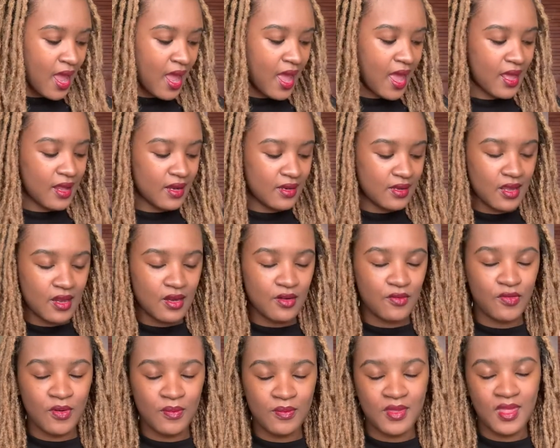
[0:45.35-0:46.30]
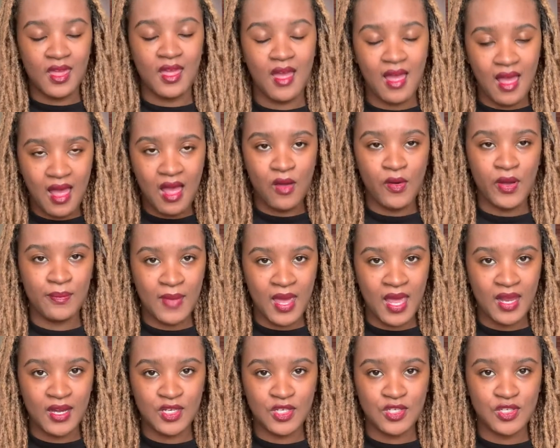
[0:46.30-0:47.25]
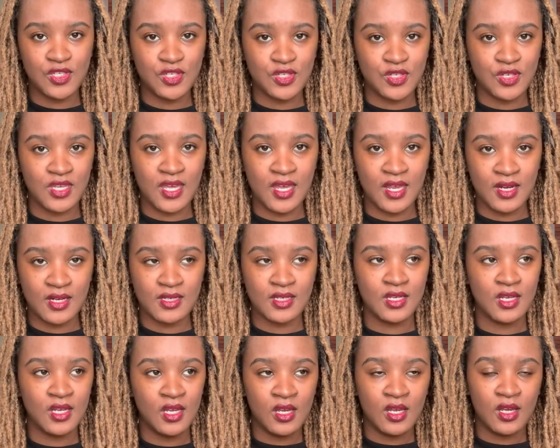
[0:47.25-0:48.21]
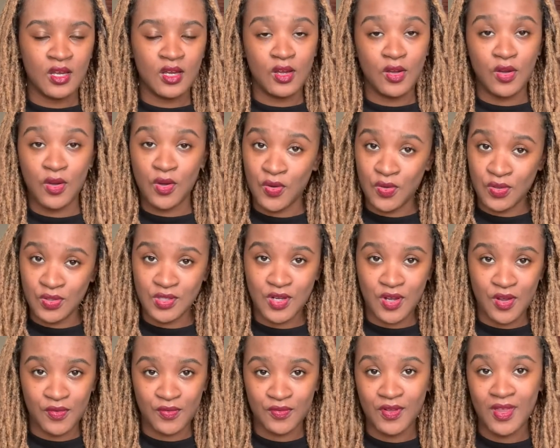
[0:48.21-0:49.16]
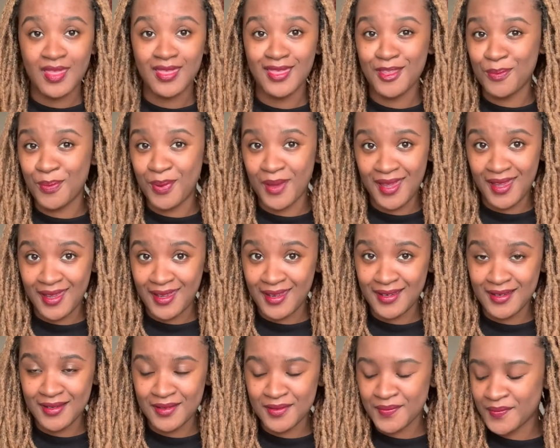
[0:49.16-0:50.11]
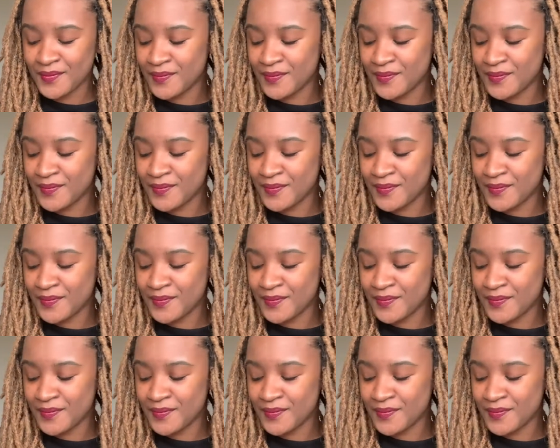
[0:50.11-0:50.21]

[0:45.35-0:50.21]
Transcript: and then from there how I managed to get a hold of the pain.